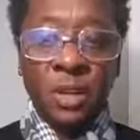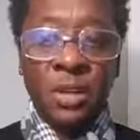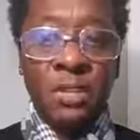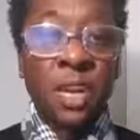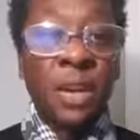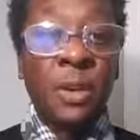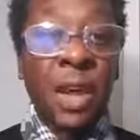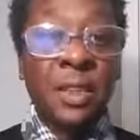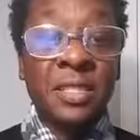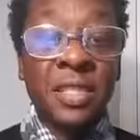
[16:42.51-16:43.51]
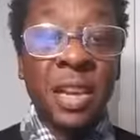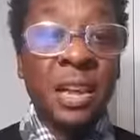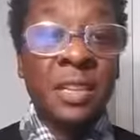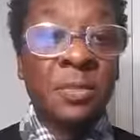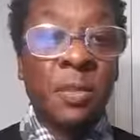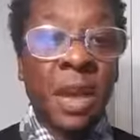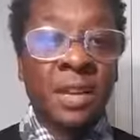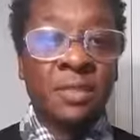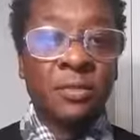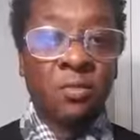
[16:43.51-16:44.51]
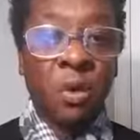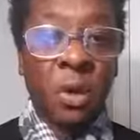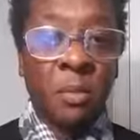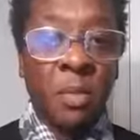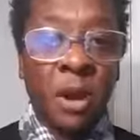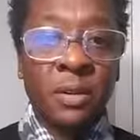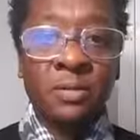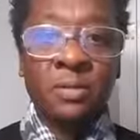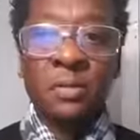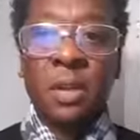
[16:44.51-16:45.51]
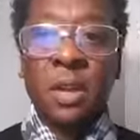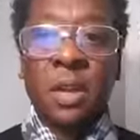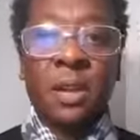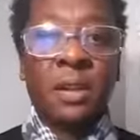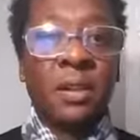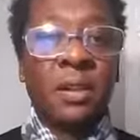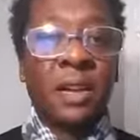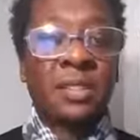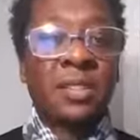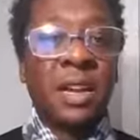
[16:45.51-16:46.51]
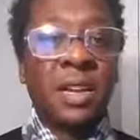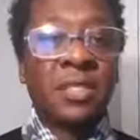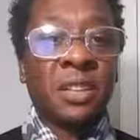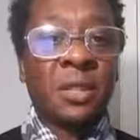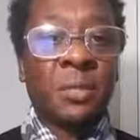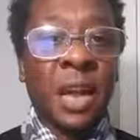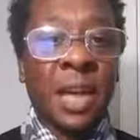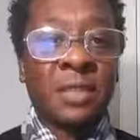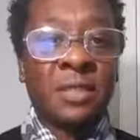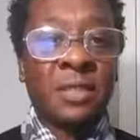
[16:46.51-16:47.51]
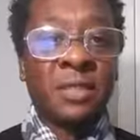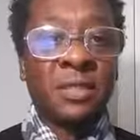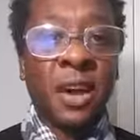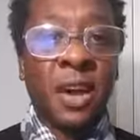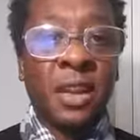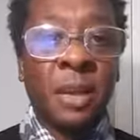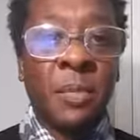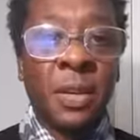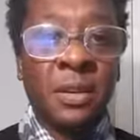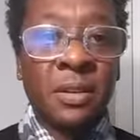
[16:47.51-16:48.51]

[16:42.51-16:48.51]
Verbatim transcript: They say, you got to tell these blacks, Roland Martin. You got to tell these other blacks, Don Lemon.